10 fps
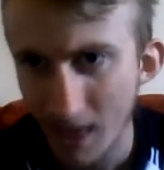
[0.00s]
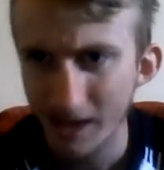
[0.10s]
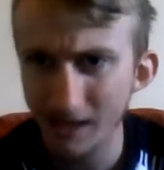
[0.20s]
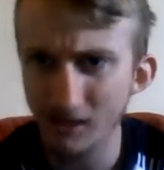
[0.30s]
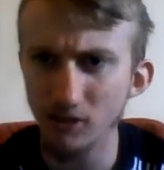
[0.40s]

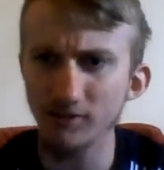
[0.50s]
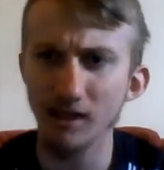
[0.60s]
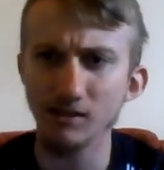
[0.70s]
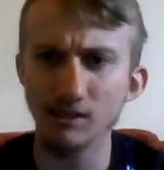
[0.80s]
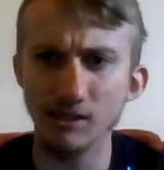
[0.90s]
In
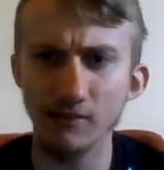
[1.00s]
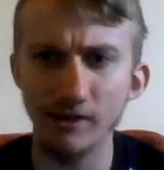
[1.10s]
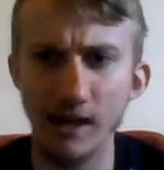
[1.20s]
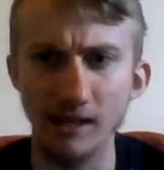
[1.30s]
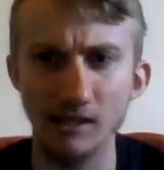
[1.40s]

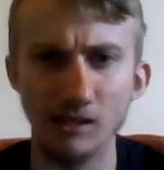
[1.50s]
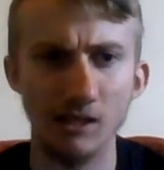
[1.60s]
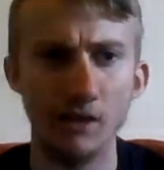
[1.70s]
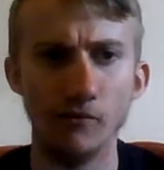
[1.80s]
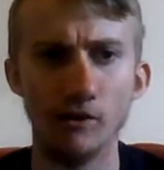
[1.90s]
2007-08,
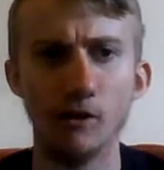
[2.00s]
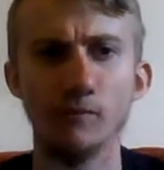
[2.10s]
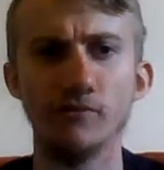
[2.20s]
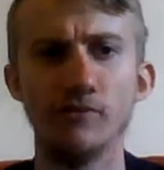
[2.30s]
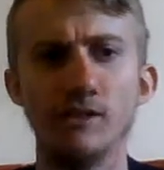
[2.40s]
the club
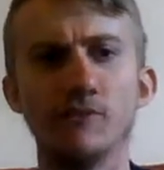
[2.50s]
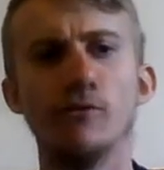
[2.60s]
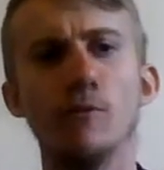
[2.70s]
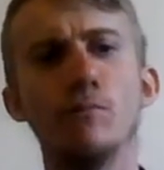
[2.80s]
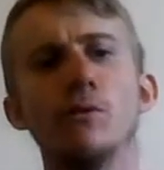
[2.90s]
defeated
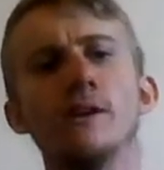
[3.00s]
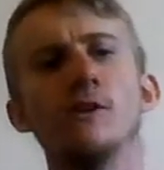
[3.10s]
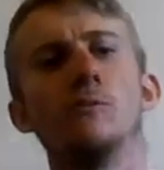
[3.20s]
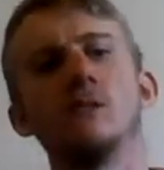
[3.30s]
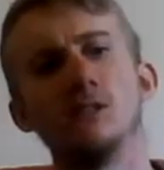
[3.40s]
Football League
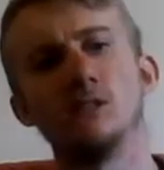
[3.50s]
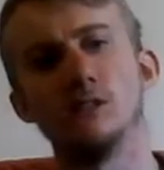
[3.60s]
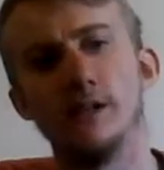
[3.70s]
opposition